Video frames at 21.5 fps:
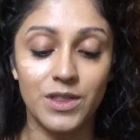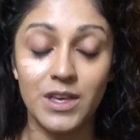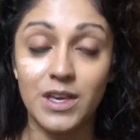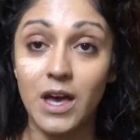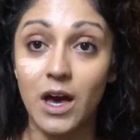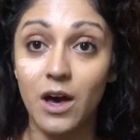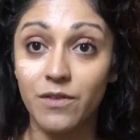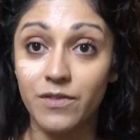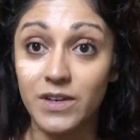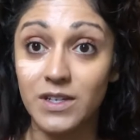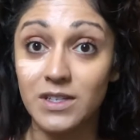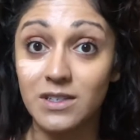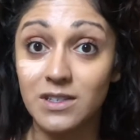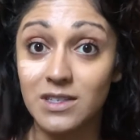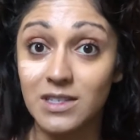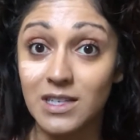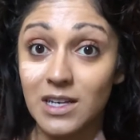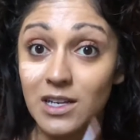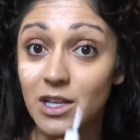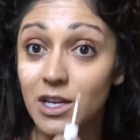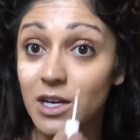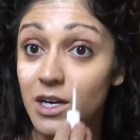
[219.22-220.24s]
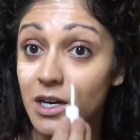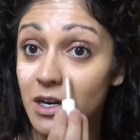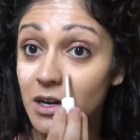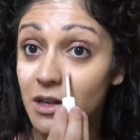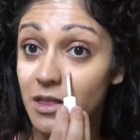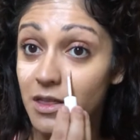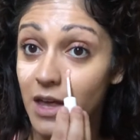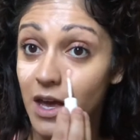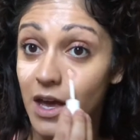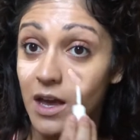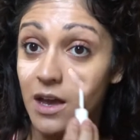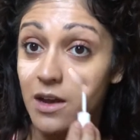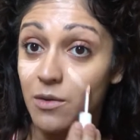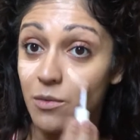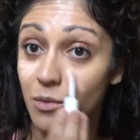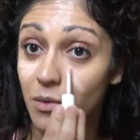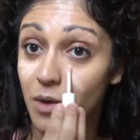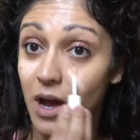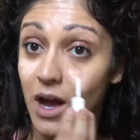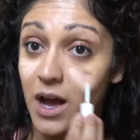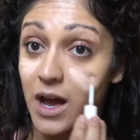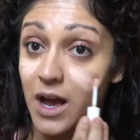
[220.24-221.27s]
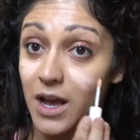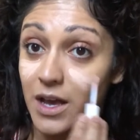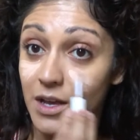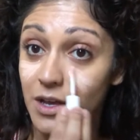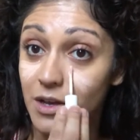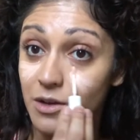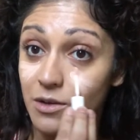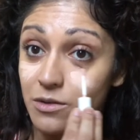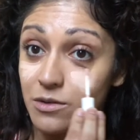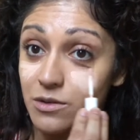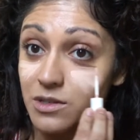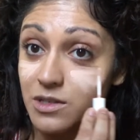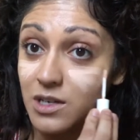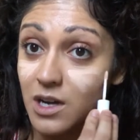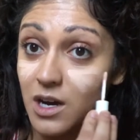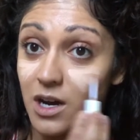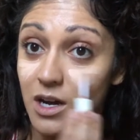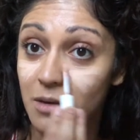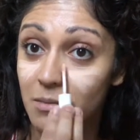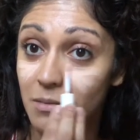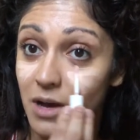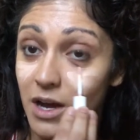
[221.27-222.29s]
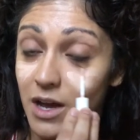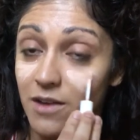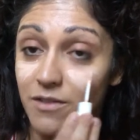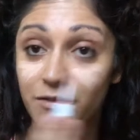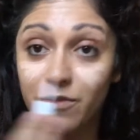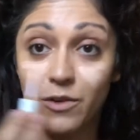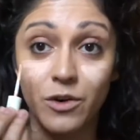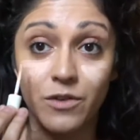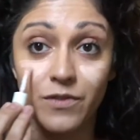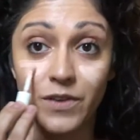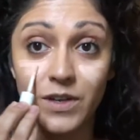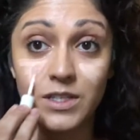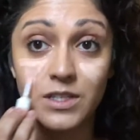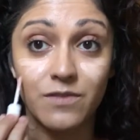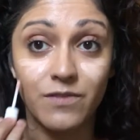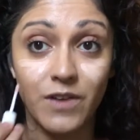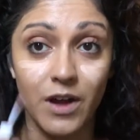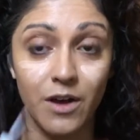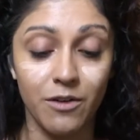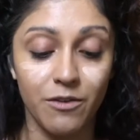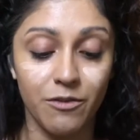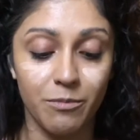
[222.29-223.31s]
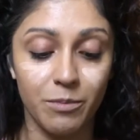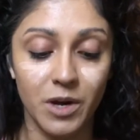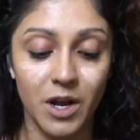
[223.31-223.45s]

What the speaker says: The e.l.f. concealer that I used on my Full Face of e.l.f.